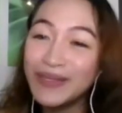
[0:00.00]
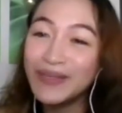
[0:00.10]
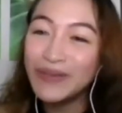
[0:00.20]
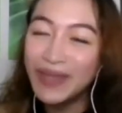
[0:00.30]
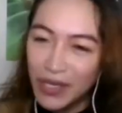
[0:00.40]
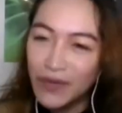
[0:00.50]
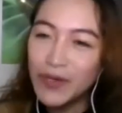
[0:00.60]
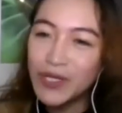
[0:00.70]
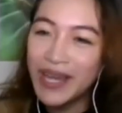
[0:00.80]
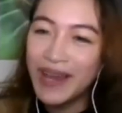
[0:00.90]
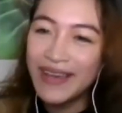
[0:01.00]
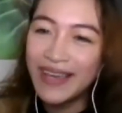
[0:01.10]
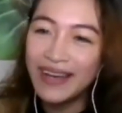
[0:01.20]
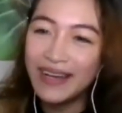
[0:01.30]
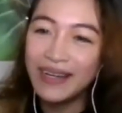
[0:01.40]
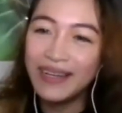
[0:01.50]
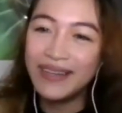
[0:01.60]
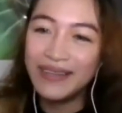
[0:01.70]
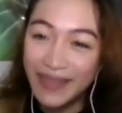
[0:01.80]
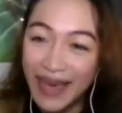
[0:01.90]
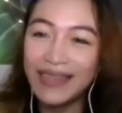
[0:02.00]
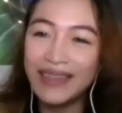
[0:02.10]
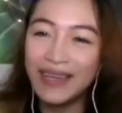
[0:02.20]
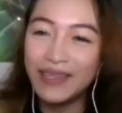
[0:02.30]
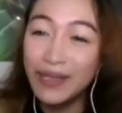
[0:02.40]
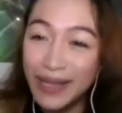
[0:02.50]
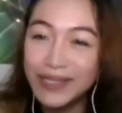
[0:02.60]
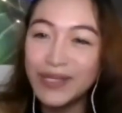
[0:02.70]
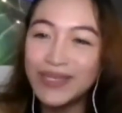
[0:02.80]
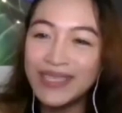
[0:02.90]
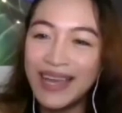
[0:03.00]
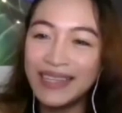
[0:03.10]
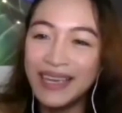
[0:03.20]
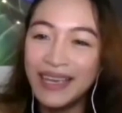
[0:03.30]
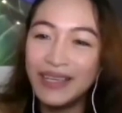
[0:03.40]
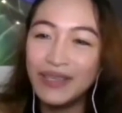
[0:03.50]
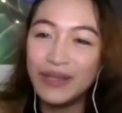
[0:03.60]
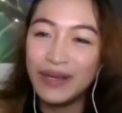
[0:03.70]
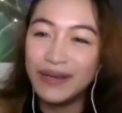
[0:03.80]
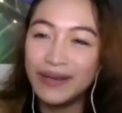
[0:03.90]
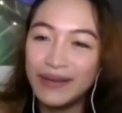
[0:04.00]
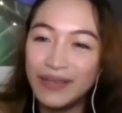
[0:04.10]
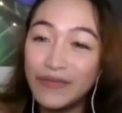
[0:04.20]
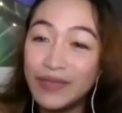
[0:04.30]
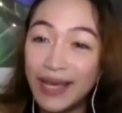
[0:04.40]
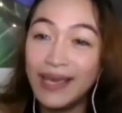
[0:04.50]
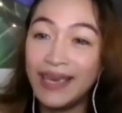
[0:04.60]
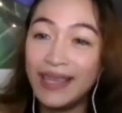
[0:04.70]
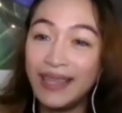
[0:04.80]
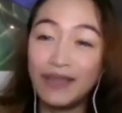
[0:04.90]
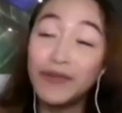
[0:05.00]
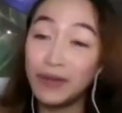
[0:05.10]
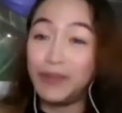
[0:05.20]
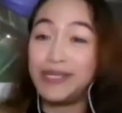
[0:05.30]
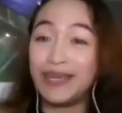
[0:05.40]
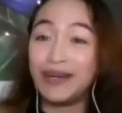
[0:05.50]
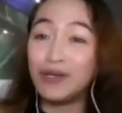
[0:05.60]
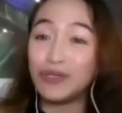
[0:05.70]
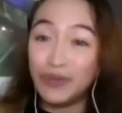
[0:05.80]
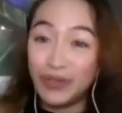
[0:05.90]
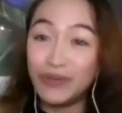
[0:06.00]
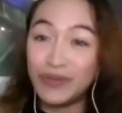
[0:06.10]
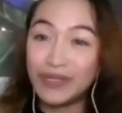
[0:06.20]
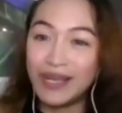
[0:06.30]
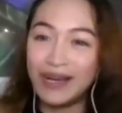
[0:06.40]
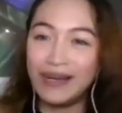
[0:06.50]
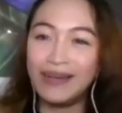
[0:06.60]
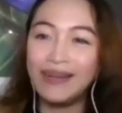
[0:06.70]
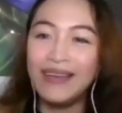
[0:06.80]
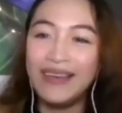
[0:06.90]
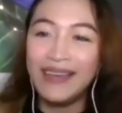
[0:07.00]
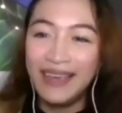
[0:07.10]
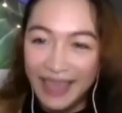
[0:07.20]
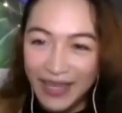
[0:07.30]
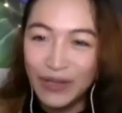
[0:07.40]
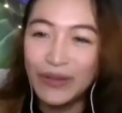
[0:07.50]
So thank you for sharing the lessons that you've taken that Philippines can also use here